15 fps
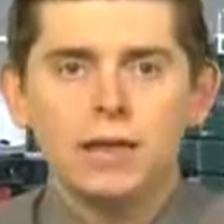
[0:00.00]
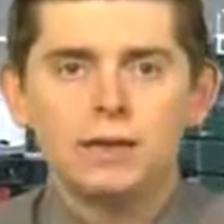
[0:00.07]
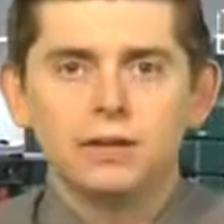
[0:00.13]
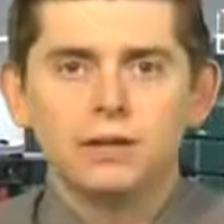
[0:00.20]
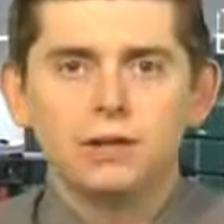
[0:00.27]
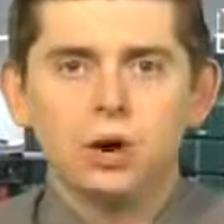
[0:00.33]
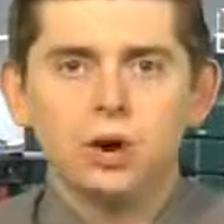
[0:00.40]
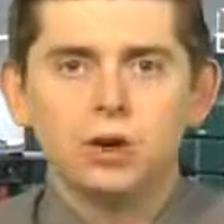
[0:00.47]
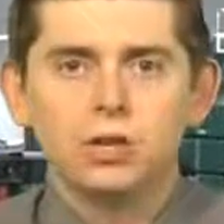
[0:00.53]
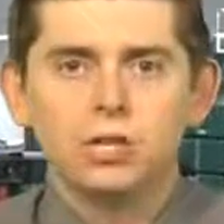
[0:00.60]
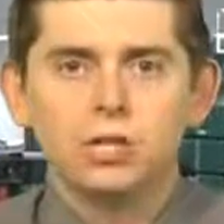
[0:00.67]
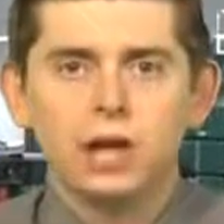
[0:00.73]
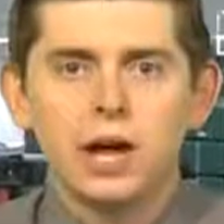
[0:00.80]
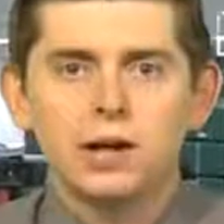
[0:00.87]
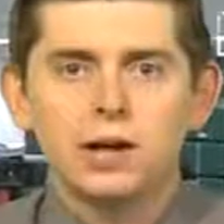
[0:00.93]
This
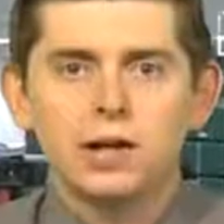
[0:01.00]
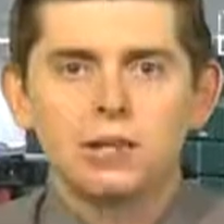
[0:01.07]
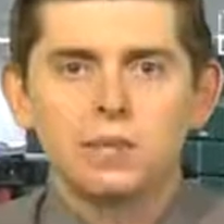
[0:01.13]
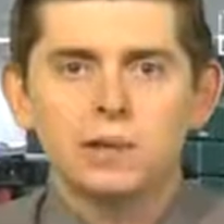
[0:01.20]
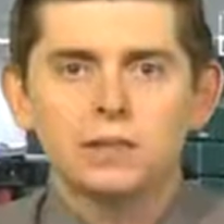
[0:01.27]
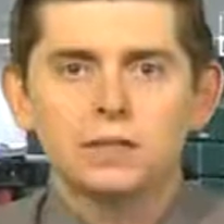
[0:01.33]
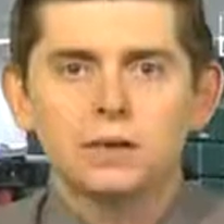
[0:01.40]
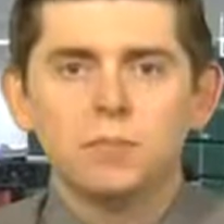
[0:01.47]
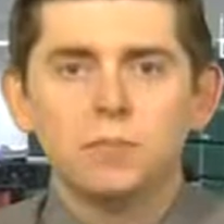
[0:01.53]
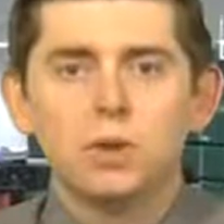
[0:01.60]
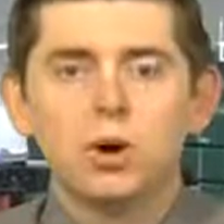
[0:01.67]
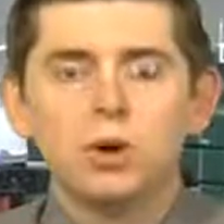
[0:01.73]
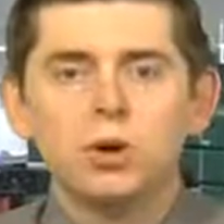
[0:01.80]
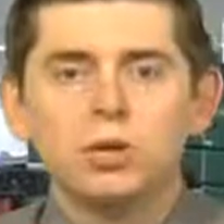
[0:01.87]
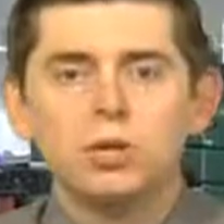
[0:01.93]
Kurdish town has been
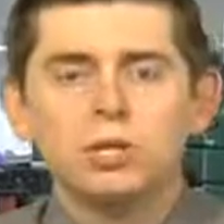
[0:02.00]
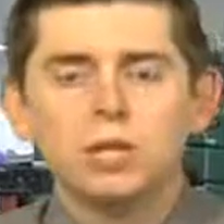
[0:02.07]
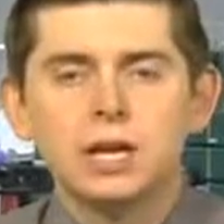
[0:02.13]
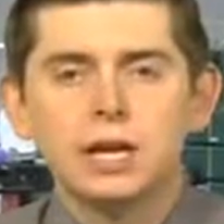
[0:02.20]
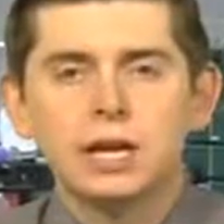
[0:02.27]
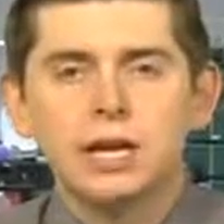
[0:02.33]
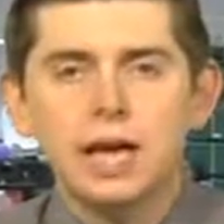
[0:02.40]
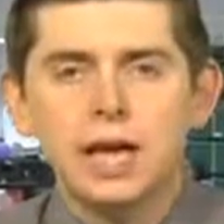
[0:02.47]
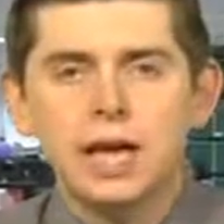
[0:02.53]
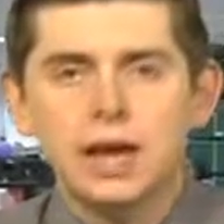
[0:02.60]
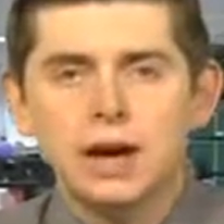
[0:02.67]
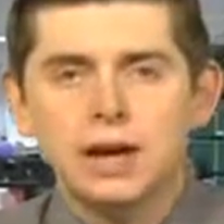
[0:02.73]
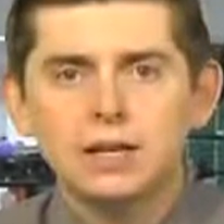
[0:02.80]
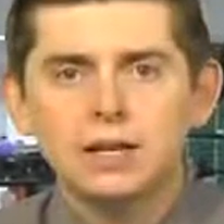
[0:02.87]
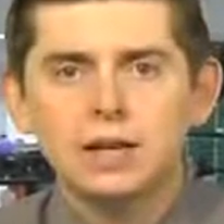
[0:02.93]
submerged in
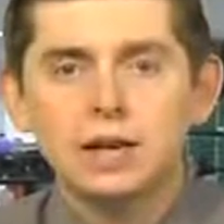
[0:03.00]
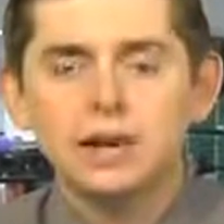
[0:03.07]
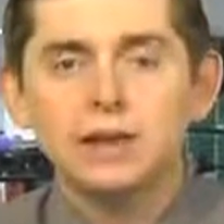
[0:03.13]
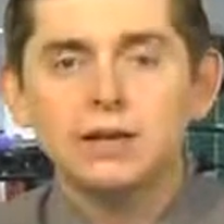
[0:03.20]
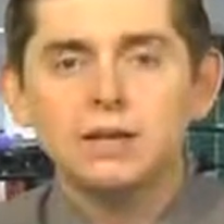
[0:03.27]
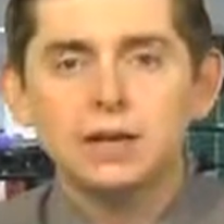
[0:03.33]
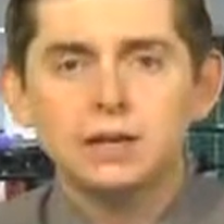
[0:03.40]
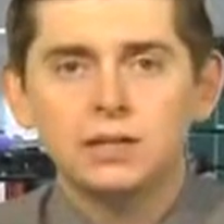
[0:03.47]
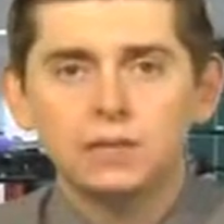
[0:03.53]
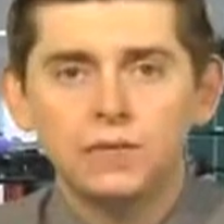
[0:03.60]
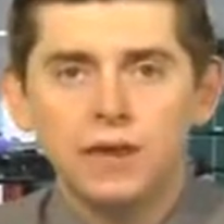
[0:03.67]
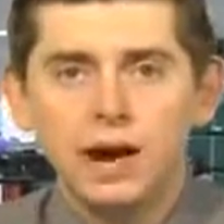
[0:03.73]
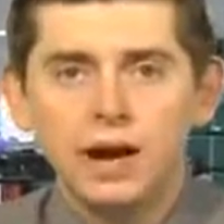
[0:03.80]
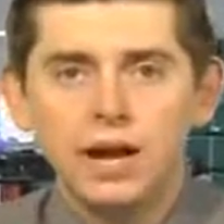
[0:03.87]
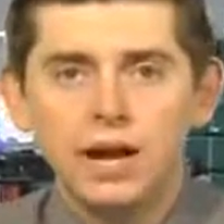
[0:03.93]
chaos and intense
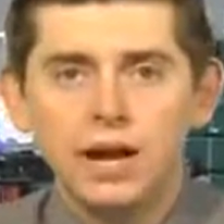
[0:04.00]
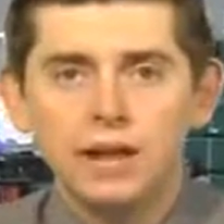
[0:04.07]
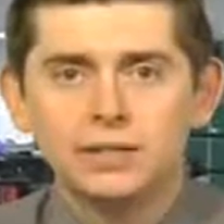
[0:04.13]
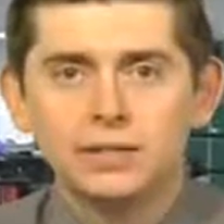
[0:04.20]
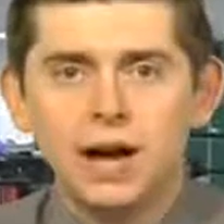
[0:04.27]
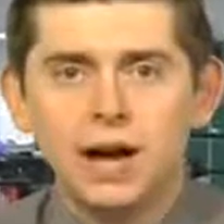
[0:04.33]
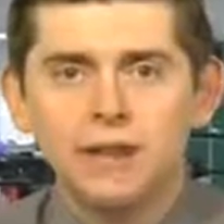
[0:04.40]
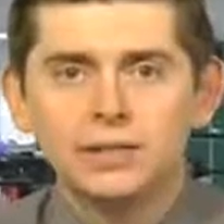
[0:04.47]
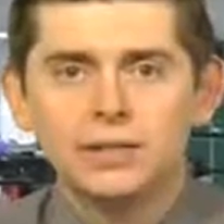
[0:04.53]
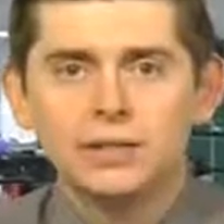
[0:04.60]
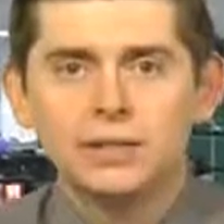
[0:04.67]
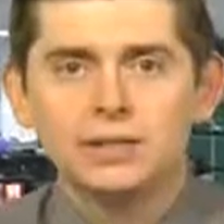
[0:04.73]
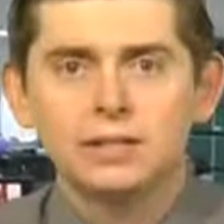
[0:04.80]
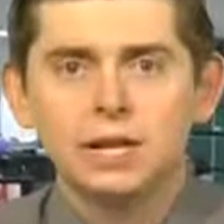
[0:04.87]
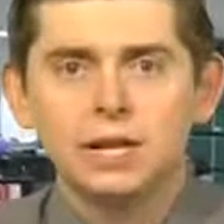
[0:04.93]
fighting as ISIS
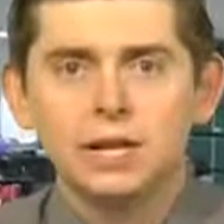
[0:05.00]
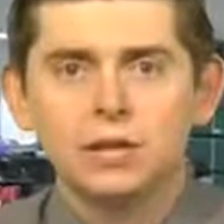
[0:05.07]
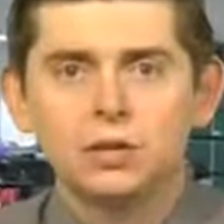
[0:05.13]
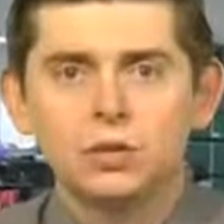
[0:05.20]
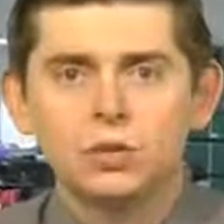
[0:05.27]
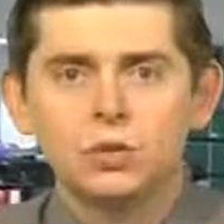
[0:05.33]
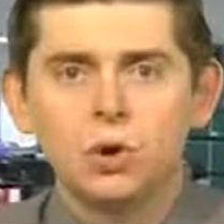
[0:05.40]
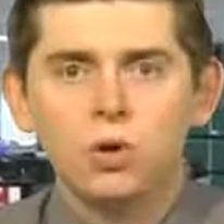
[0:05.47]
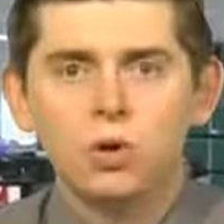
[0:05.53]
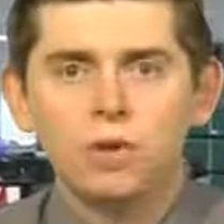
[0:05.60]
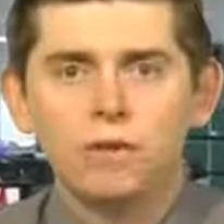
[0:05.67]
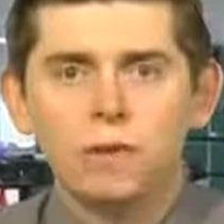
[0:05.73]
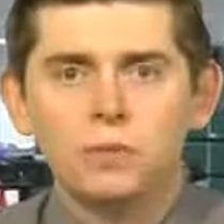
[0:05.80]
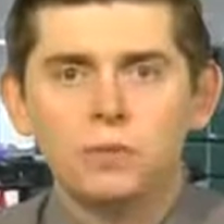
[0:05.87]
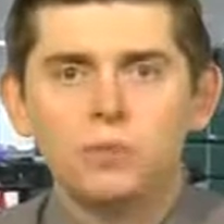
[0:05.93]
has taken control
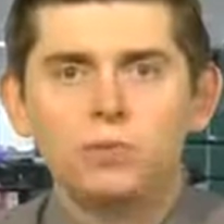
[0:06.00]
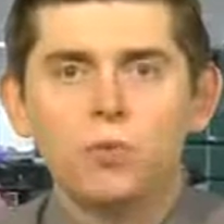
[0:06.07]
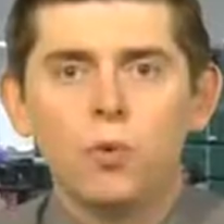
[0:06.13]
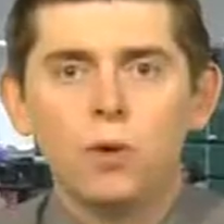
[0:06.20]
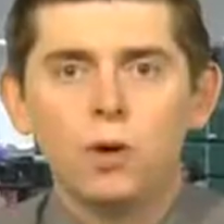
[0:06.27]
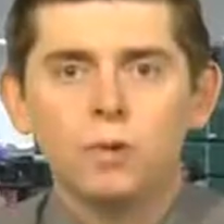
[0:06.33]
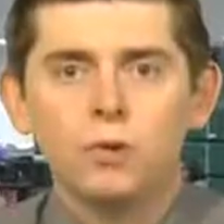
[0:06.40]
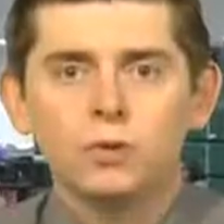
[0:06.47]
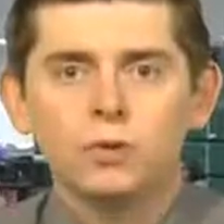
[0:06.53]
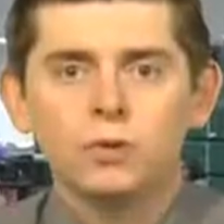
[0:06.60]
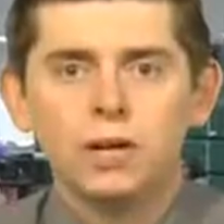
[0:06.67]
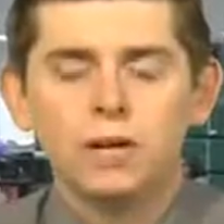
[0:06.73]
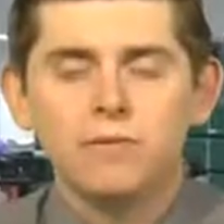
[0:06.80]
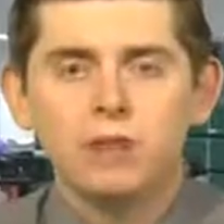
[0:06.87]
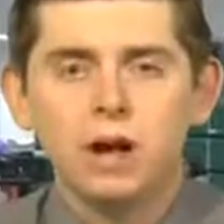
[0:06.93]
of up to
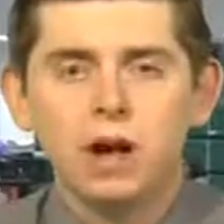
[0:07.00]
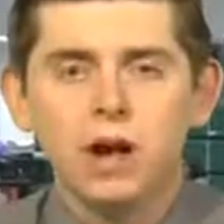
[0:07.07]
40% of the